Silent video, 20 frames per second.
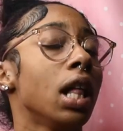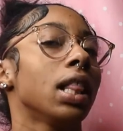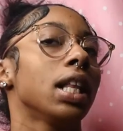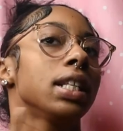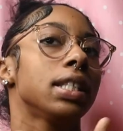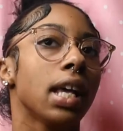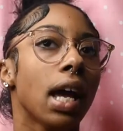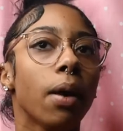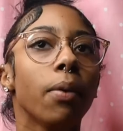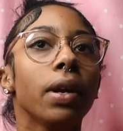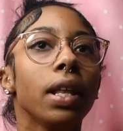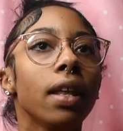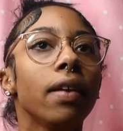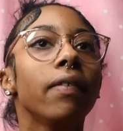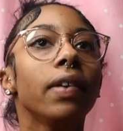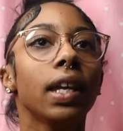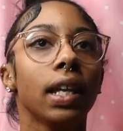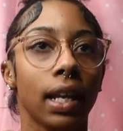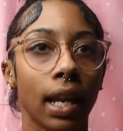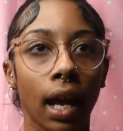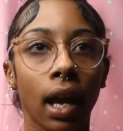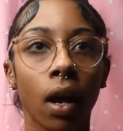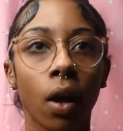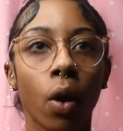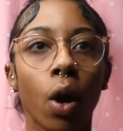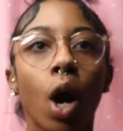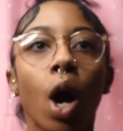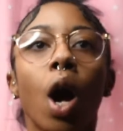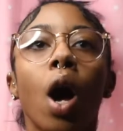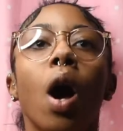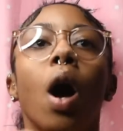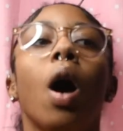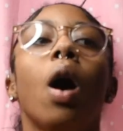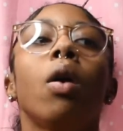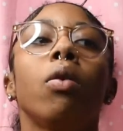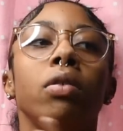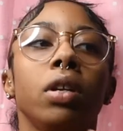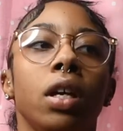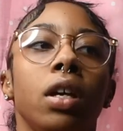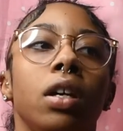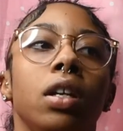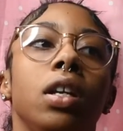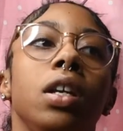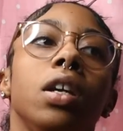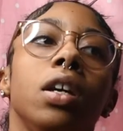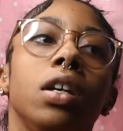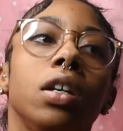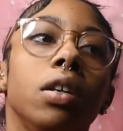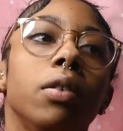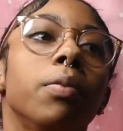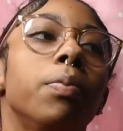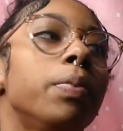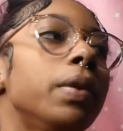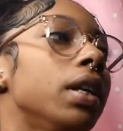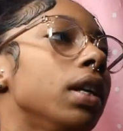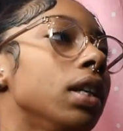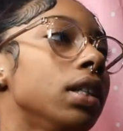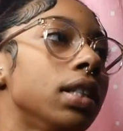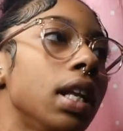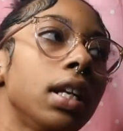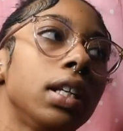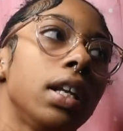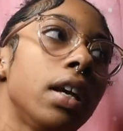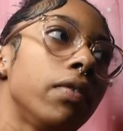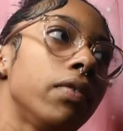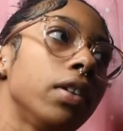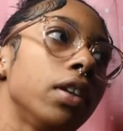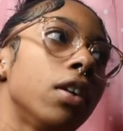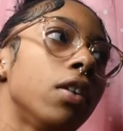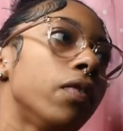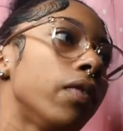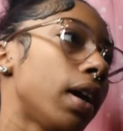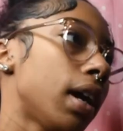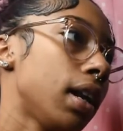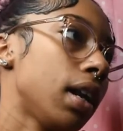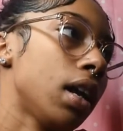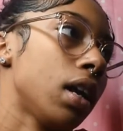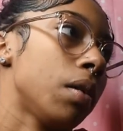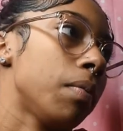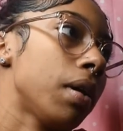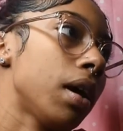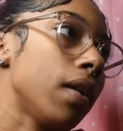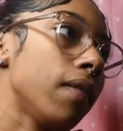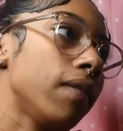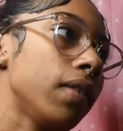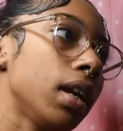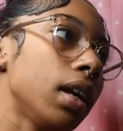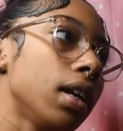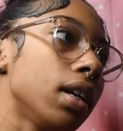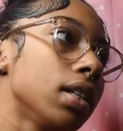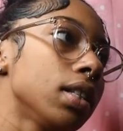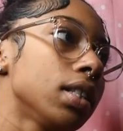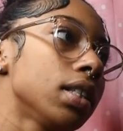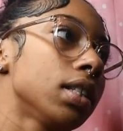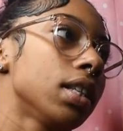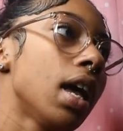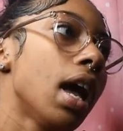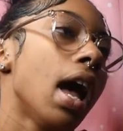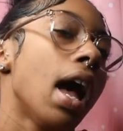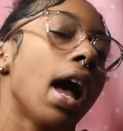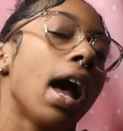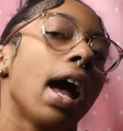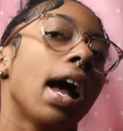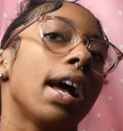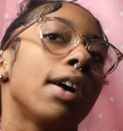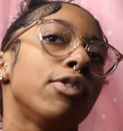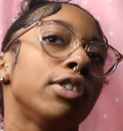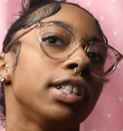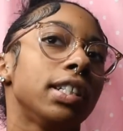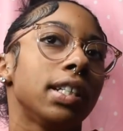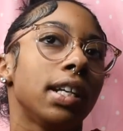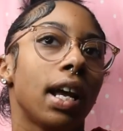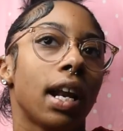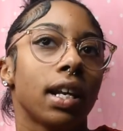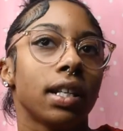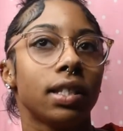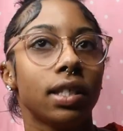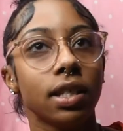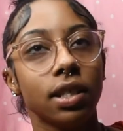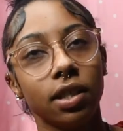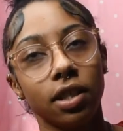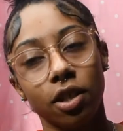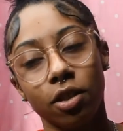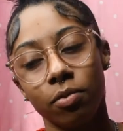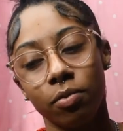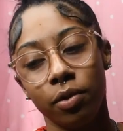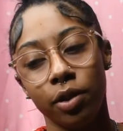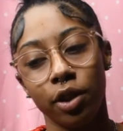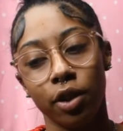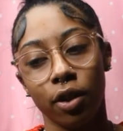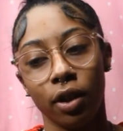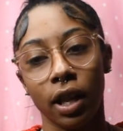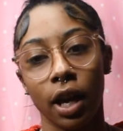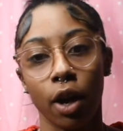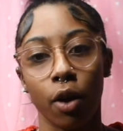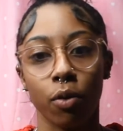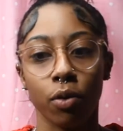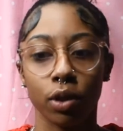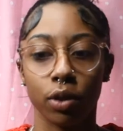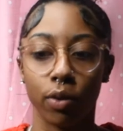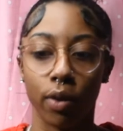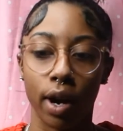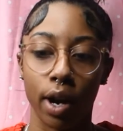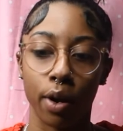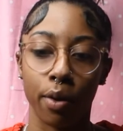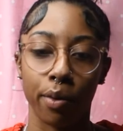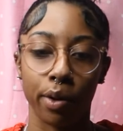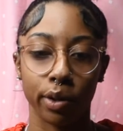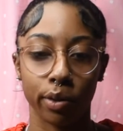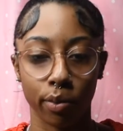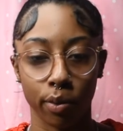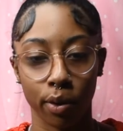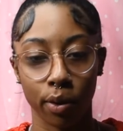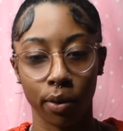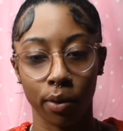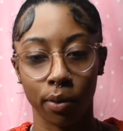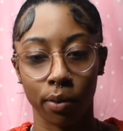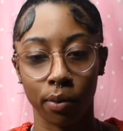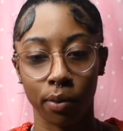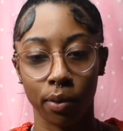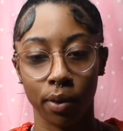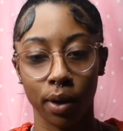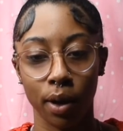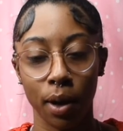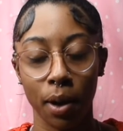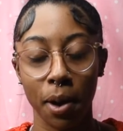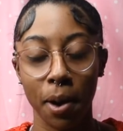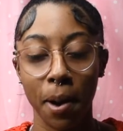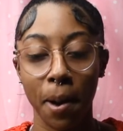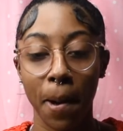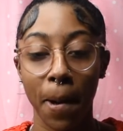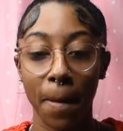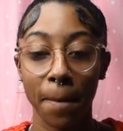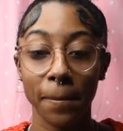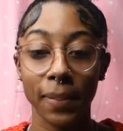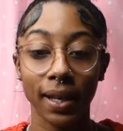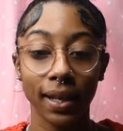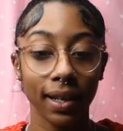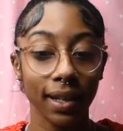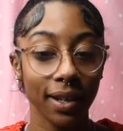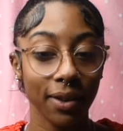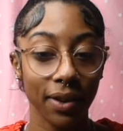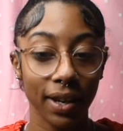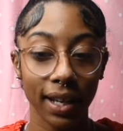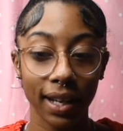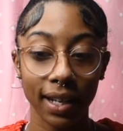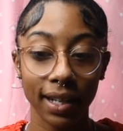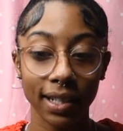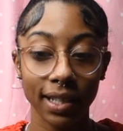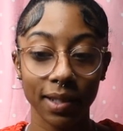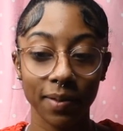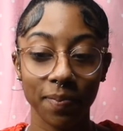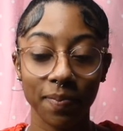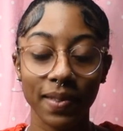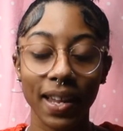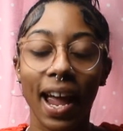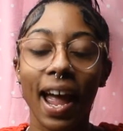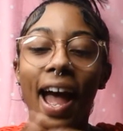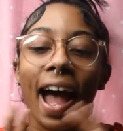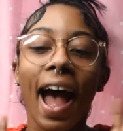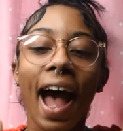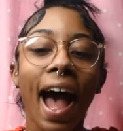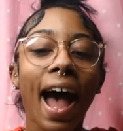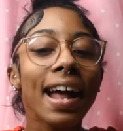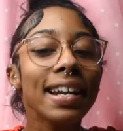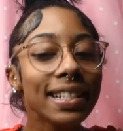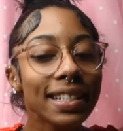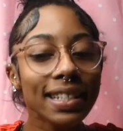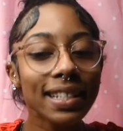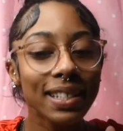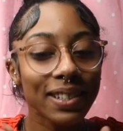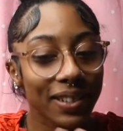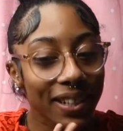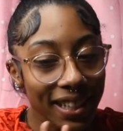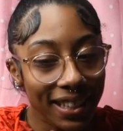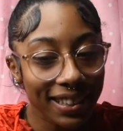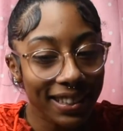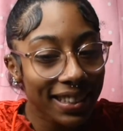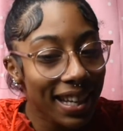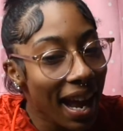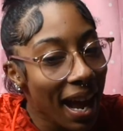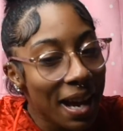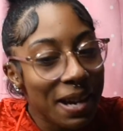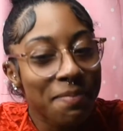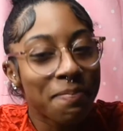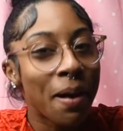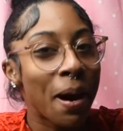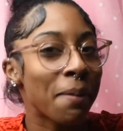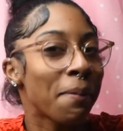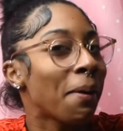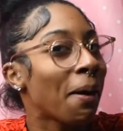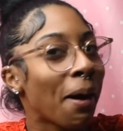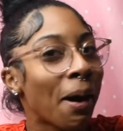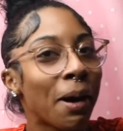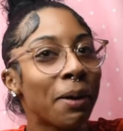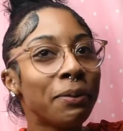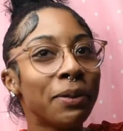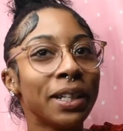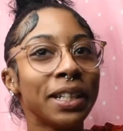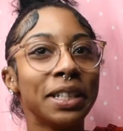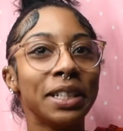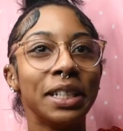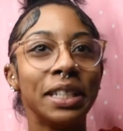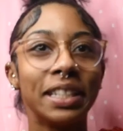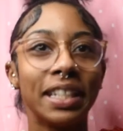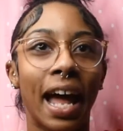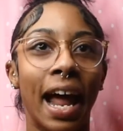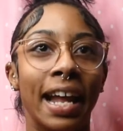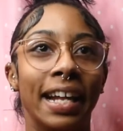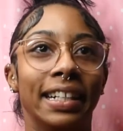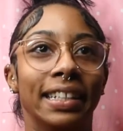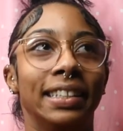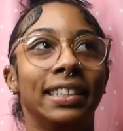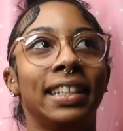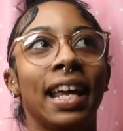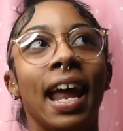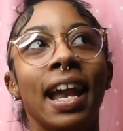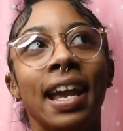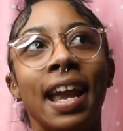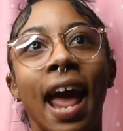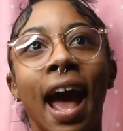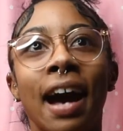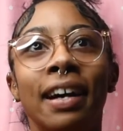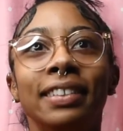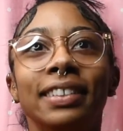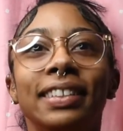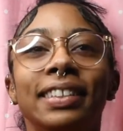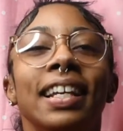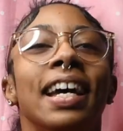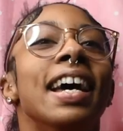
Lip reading: the time we live in now, oh yeah, the younger kids, they definitely go find out about it fast. We just gotta teach them, you know, like, what's right and what's wrong. But anyways, I just wish that my mom would have just, like, sat down